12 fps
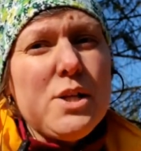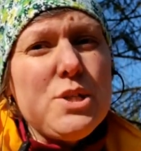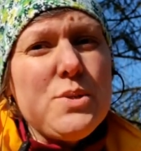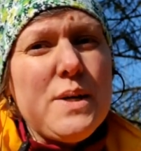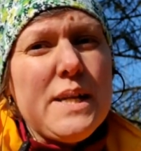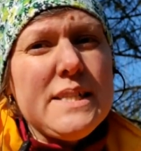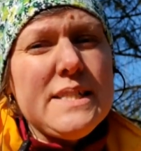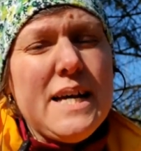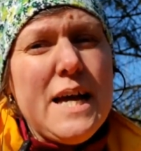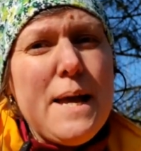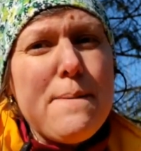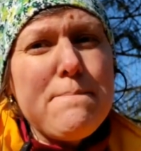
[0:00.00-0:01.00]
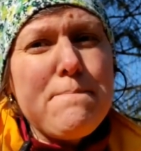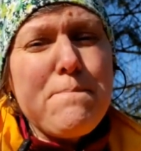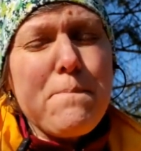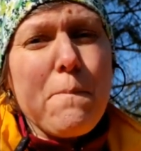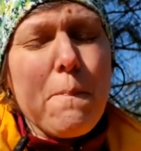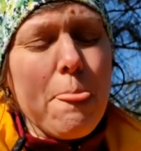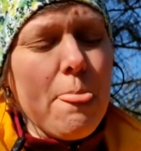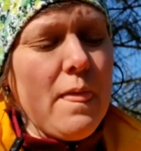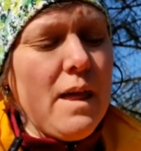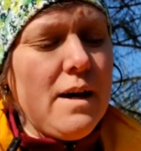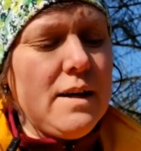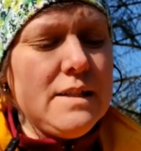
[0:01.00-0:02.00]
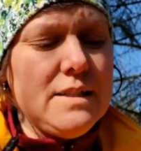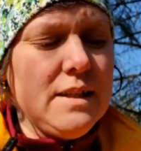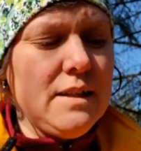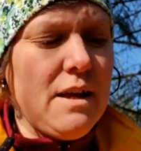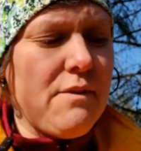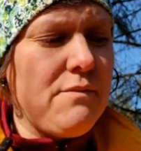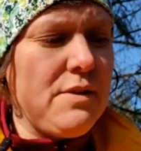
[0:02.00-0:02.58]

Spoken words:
two at a time until I